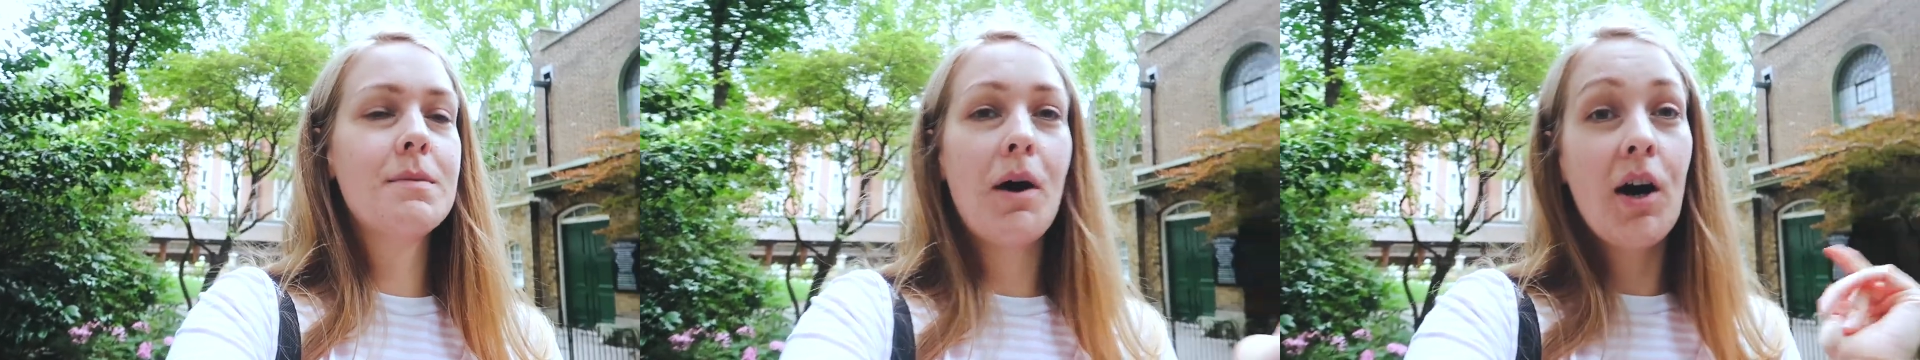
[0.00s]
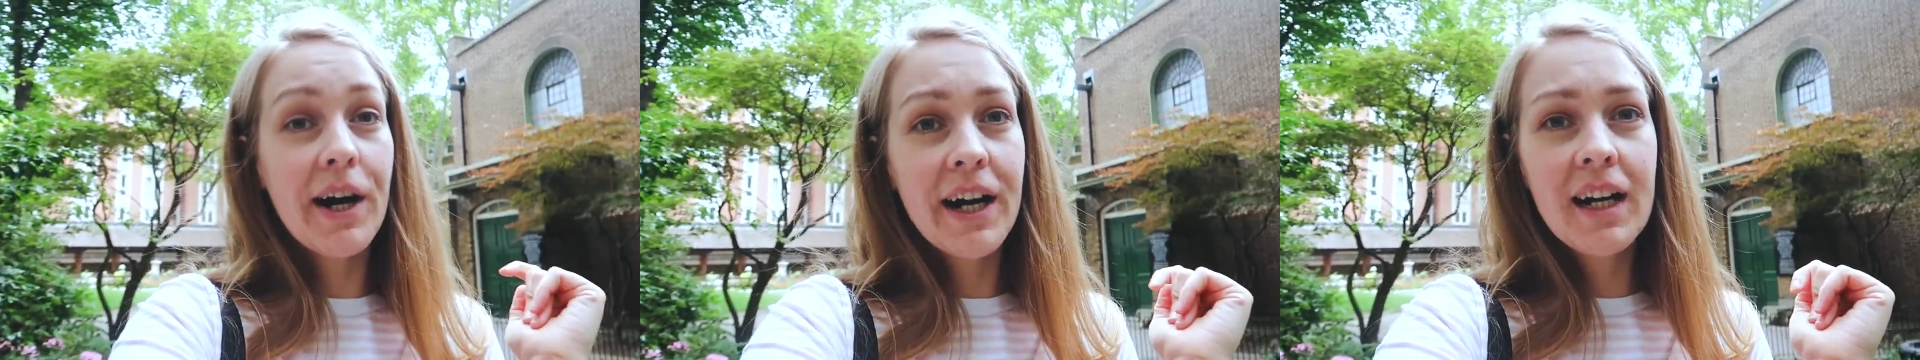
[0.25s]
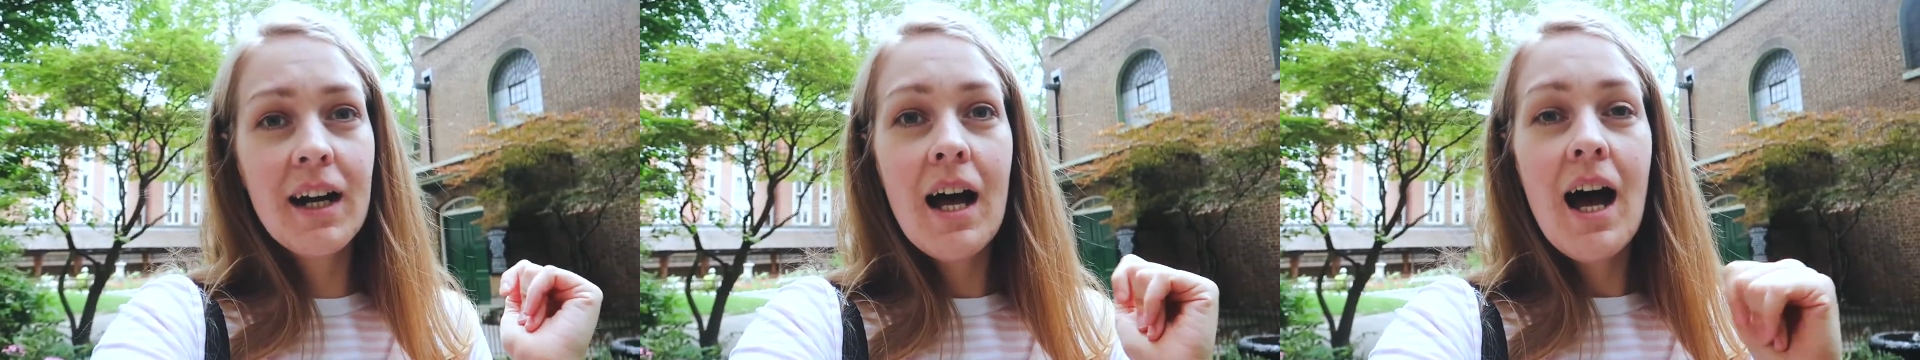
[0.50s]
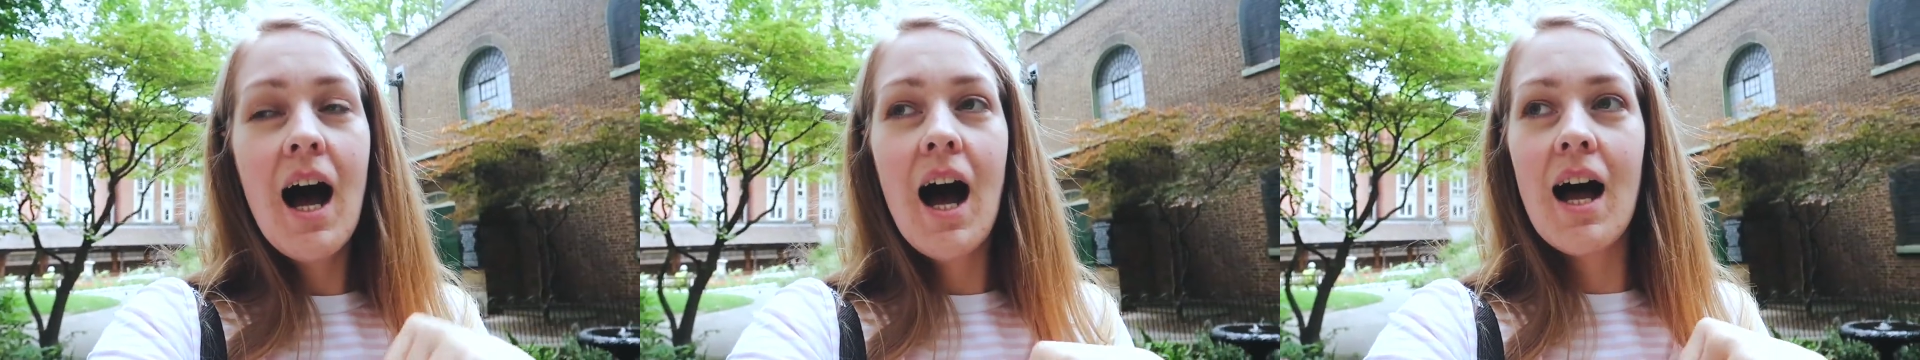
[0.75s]
Park
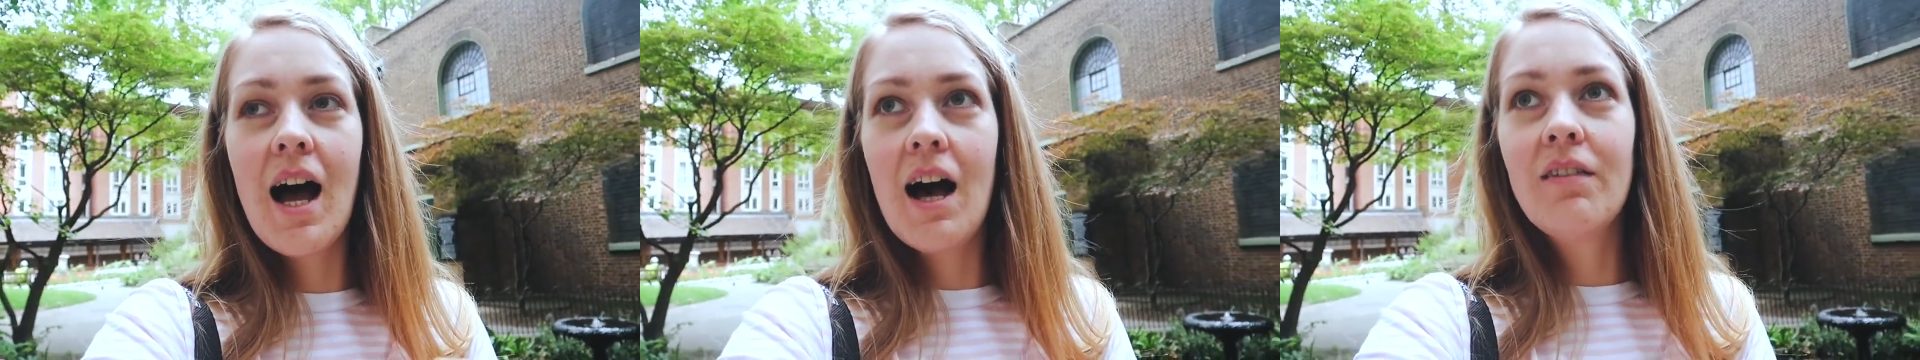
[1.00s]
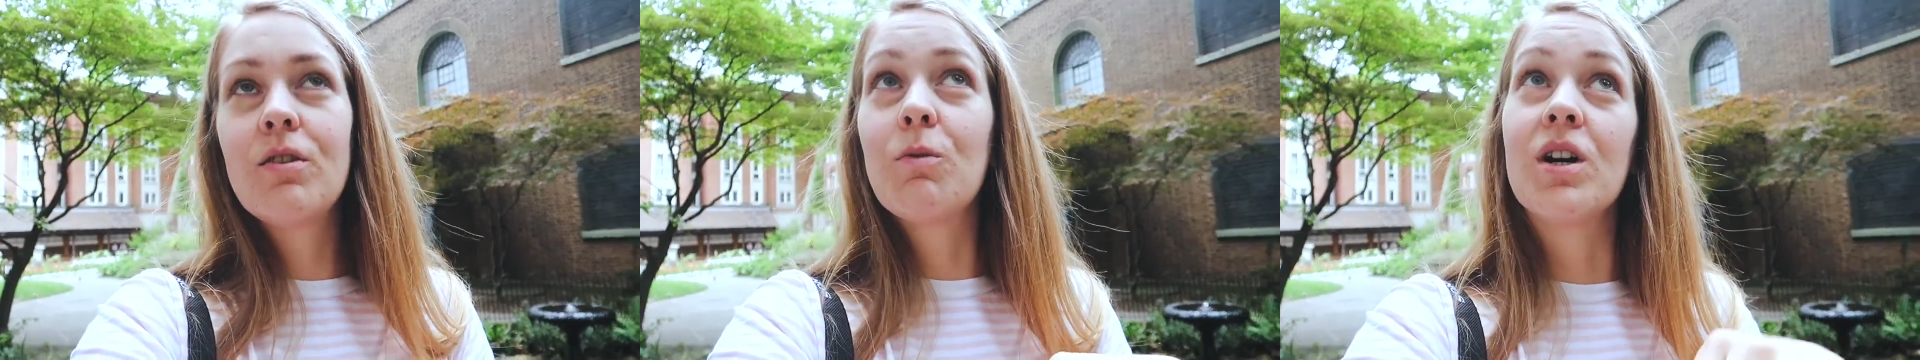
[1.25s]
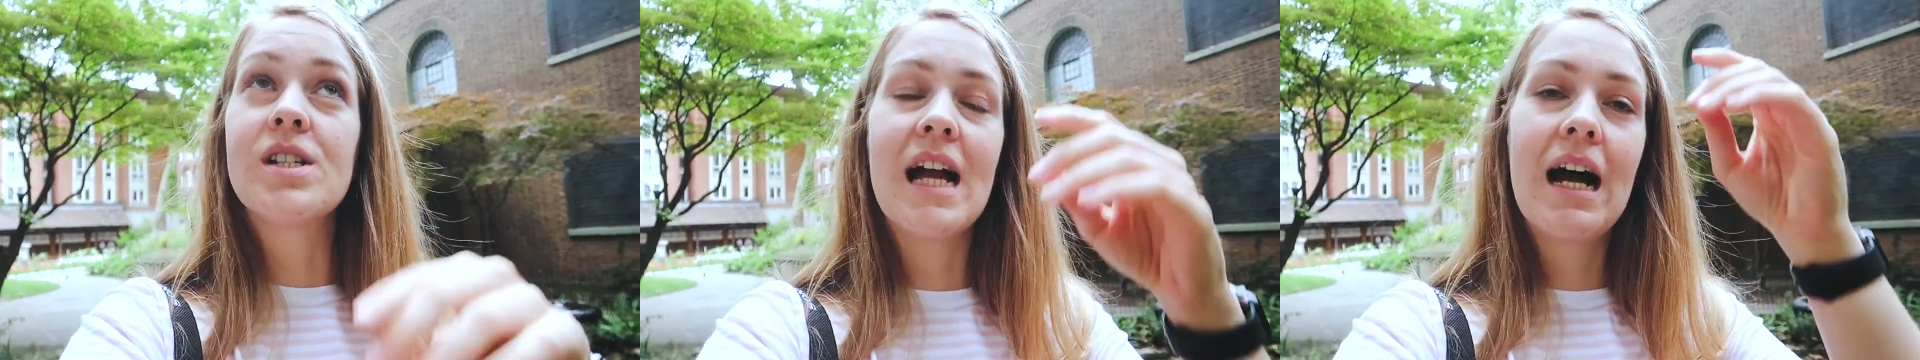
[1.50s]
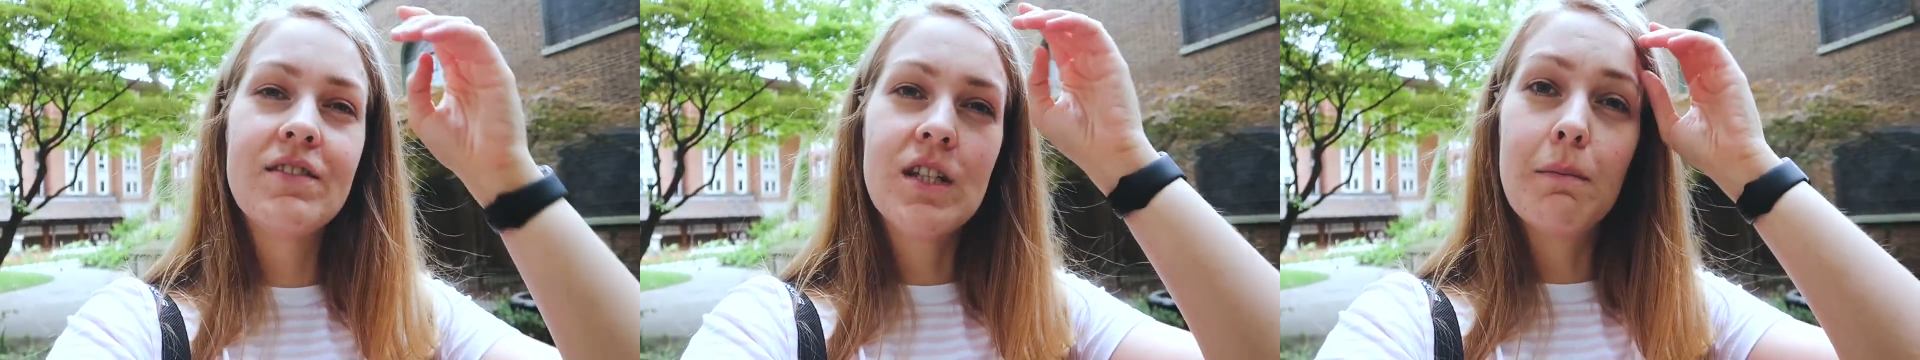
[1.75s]
uh, afterwards to
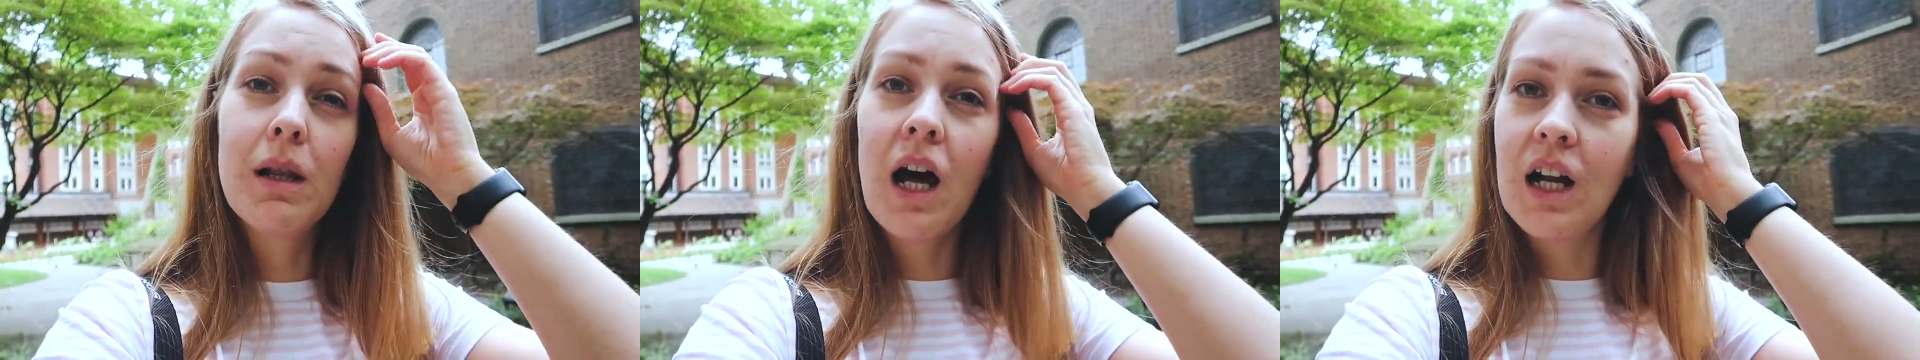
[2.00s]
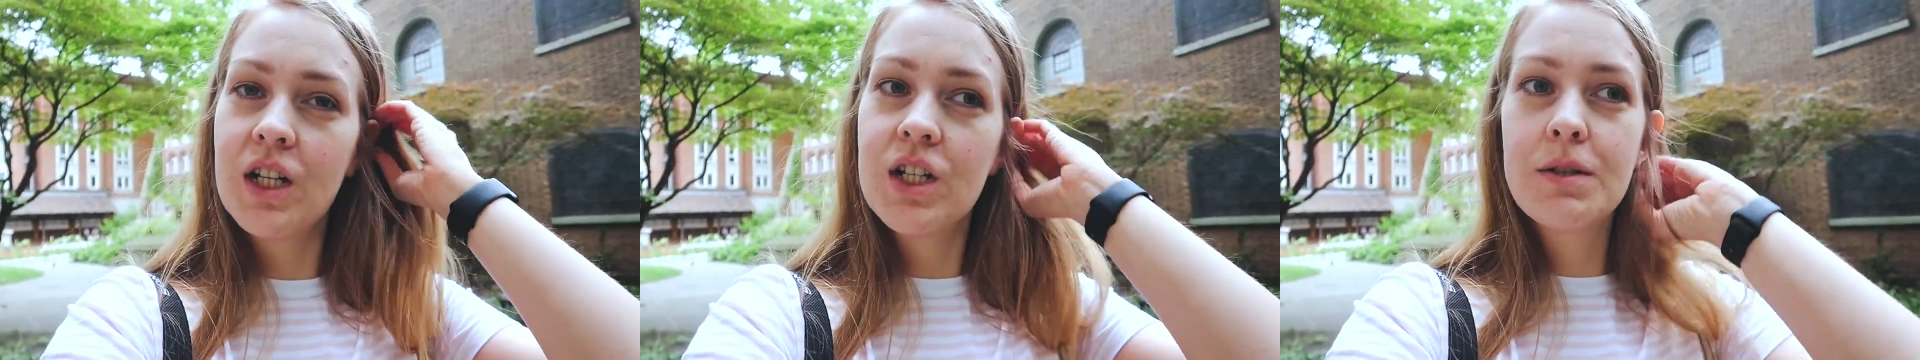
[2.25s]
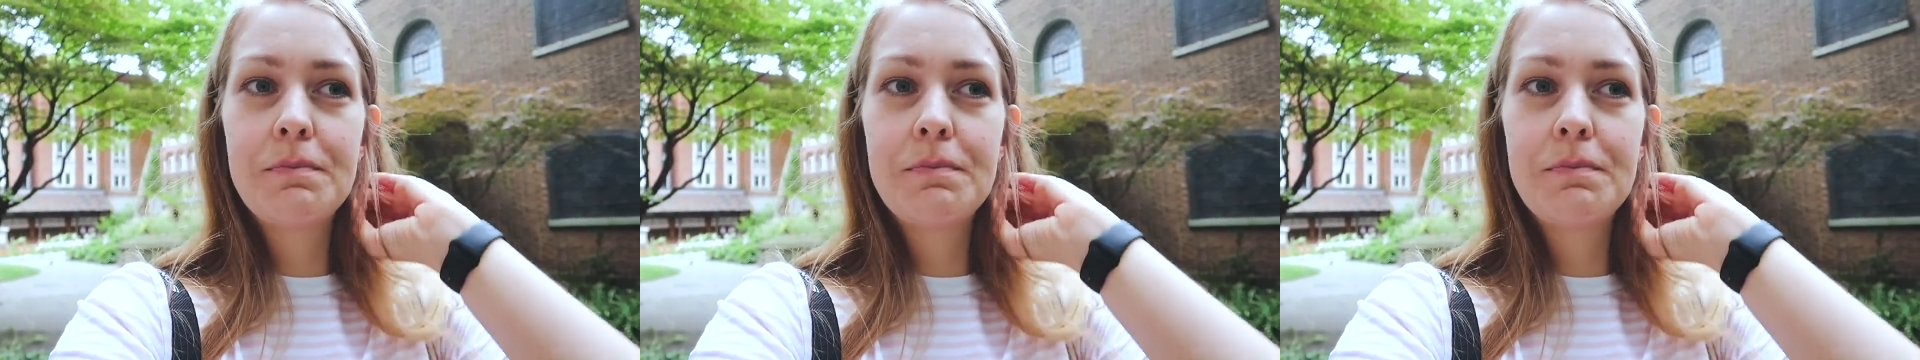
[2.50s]
have some lunch,